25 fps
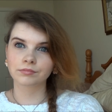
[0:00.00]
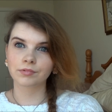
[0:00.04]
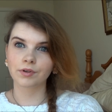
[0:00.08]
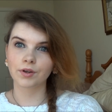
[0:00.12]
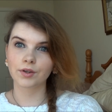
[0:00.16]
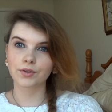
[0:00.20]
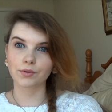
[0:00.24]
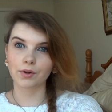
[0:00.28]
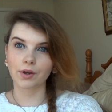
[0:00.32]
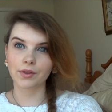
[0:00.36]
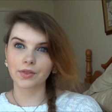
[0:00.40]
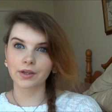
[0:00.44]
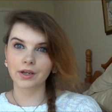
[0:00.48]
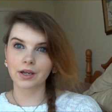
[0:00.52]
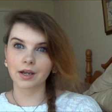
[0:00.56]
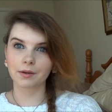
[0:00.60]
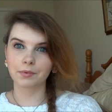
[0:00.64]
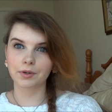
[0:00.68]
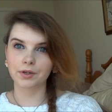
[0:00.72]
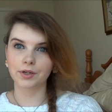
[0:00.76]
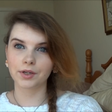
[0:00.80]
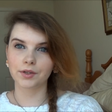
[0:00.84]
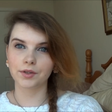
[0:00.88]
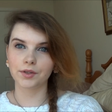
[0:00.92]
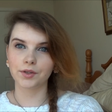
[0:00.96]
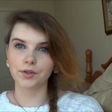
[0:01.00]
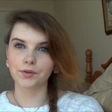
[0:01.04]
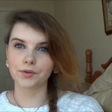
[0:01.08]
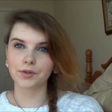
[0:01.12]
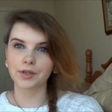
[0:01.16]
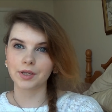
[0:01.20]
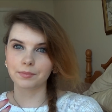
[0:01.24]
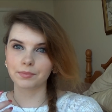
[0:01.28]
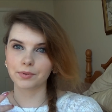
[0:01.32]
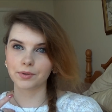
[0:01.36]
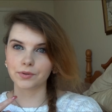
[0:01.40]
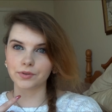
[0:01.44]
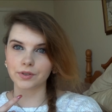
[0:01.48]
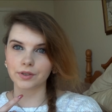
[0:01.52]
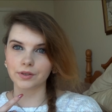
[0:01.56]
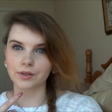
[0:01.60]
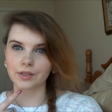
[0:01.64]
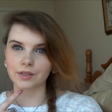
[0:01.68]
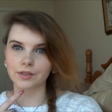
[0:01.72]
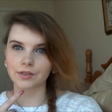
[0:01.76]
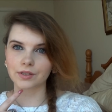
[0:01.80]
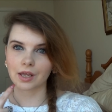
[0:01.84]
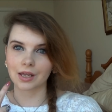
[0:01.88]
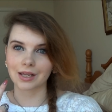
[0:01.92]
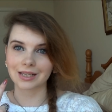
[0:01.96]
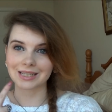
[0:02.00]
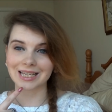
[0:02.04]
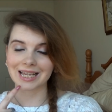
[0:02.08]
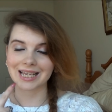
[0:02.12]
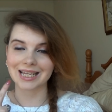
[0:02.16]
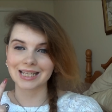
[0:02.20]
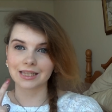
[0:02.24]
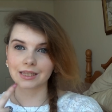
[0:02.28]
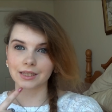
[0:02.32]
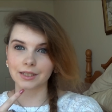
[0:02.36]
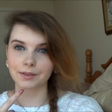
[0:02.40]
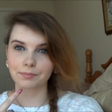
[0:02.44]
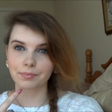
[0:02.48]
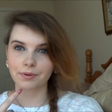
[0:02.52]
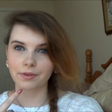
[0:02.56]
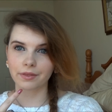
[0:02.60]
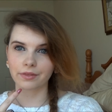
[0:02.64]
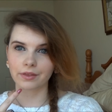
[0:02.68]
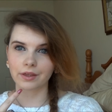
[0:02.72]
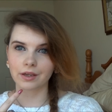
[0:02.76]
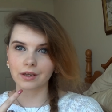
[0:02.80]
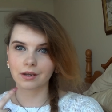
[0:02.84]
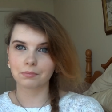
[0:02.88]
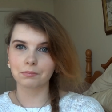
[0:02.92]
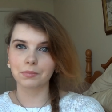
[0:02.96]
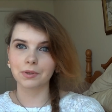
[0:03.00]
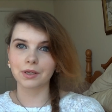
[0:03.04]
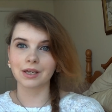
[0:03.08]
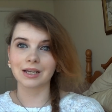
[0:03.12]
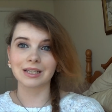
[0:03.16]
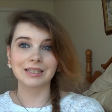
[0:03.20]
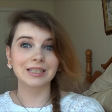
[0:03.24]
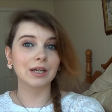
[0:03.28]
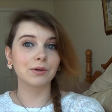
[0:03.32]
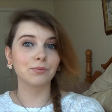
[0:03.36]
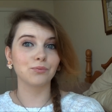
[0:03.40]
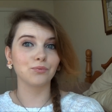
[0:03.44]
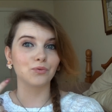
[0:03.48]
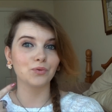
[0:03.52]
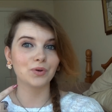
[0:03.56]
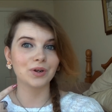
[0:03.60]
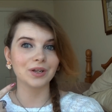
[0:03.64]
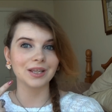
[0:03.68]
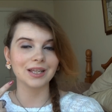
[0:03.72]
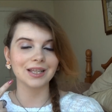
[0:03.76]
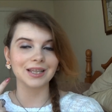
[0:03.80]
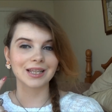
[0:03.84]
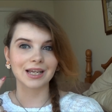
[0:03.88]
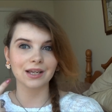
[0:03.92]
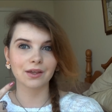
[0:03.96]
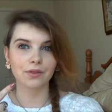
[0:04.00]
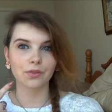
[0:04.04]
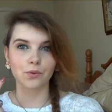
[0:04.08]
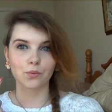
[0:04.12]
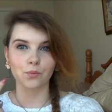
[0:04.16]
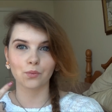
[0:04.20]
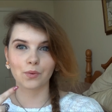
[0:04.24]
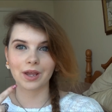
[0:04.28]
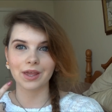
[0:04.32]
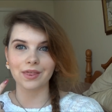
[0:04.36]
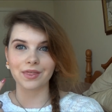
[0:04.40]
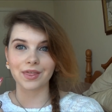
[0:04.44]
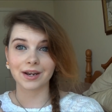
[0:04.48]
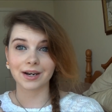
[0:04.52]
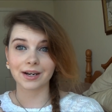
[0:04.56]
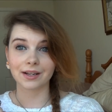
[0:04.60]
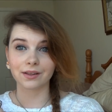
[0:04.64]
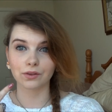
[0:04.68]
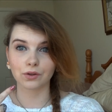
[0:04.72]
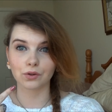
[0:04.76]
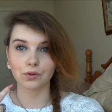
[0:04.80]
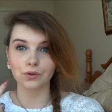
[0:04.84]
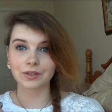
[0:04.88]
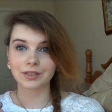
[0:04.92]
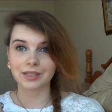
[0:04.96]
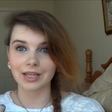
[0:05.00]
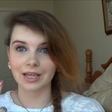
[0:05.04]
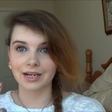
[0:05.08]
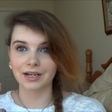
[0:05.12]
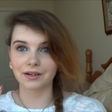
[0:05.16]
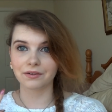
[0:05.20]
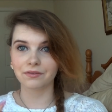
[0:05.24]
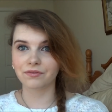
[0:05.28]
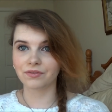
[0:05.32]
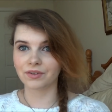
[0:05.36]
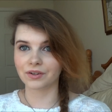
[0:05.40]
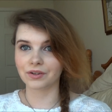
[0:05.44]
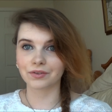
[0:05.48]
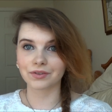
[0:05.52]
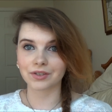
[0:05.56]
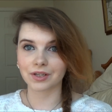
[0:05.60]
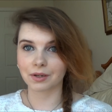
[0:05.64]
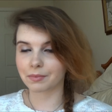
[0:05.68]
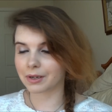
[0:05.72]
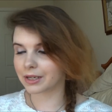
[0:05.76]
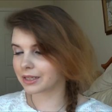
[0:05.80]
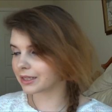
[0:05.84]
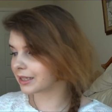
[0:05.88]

So I think I'm going to keep using this as a lip thing because I really like the way that it looks and it feels on my